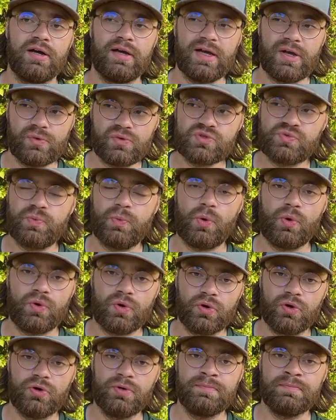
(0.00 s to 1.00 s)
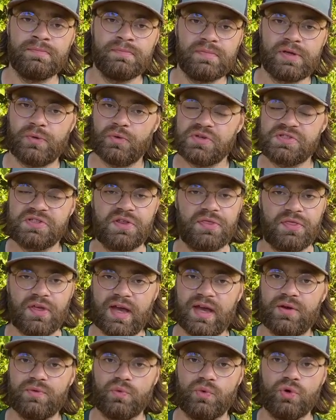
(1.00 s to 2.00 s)
It was warm, it wasn't
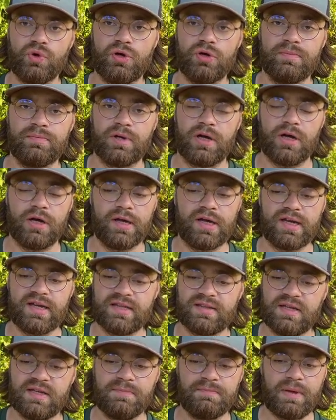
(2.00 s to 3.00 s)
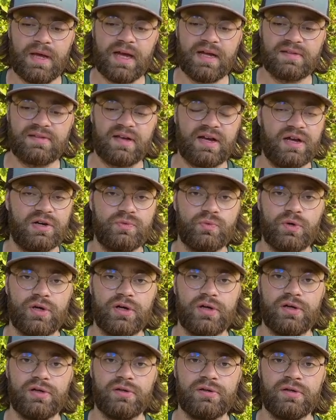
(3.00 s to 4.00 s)
that warm, and it didn't pack down
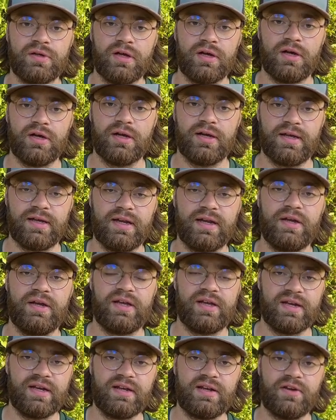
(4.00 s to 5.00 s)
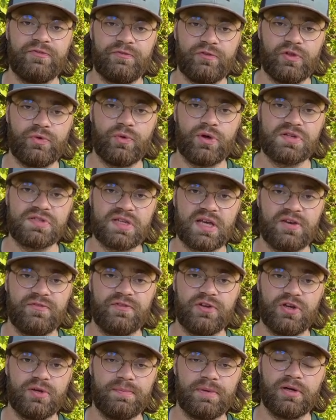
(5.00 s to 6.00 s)
well, and it definitely was
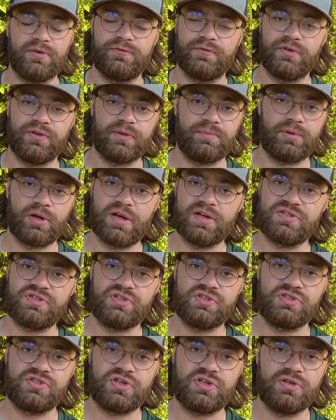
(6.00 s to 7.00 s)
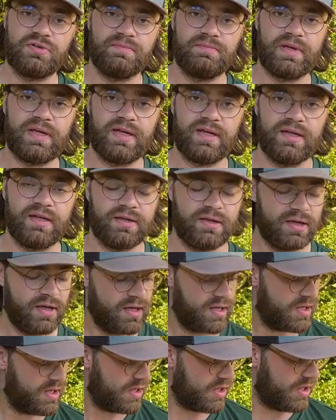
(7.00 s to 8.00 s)
heavier, but for the price you just couldn't beat it.
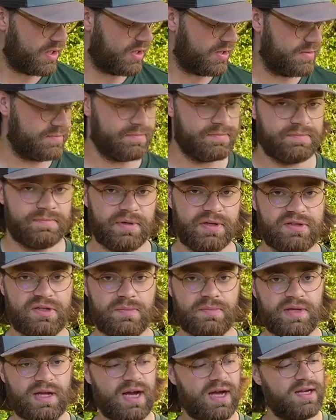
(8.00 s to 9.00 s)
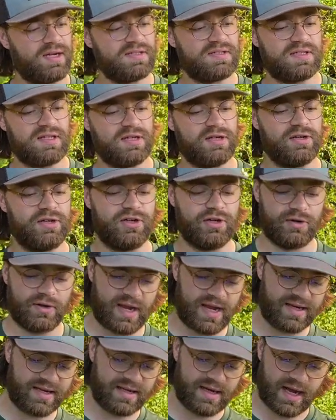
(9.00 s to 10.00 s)
But to be honest here,
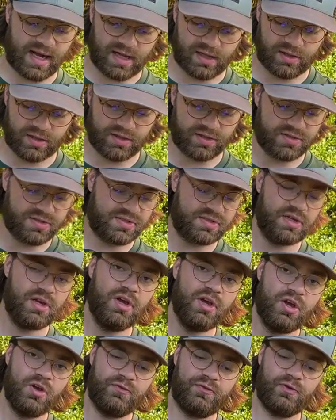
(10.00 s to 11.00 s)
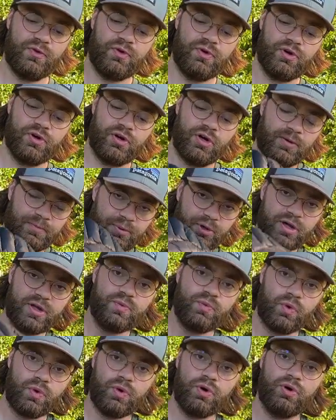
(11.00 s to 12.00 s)
$80 for a
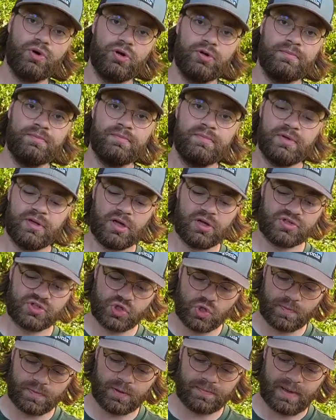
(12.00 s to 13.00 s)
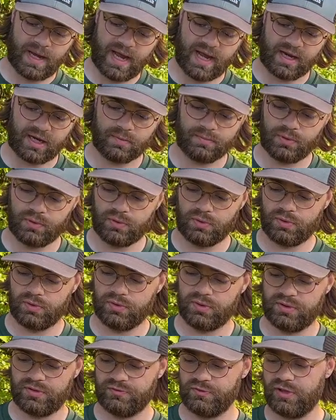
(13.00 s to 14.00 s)
pretty warm, a super
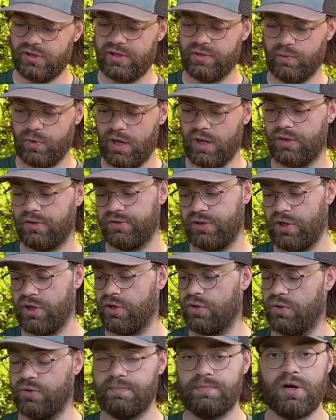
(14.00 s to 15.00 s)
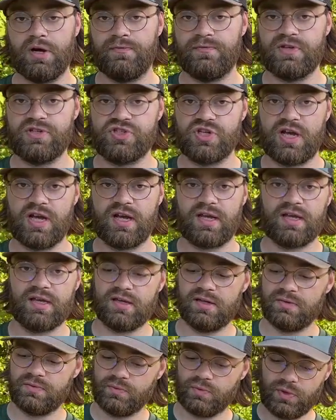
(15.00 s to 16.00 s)
packable, a really well-known puffy
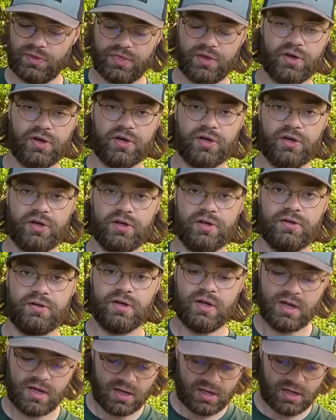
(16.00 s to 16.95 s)
jacket with a hood.